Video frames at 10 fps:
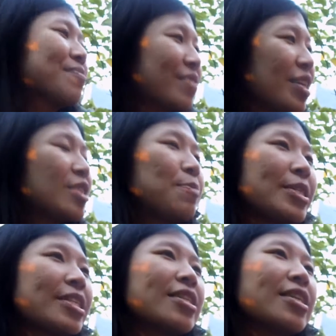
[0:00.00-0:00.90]
it's
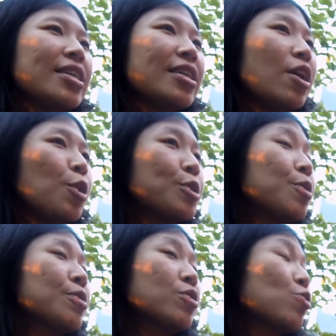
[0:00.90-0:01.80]
basically
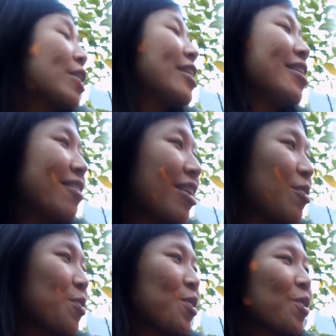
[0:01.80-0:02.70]
also the training.
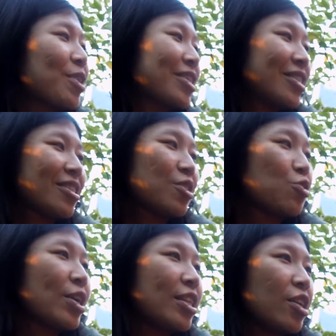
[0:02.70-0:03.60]
We call this the
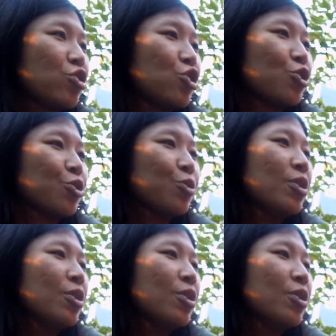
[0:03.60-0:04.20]
training to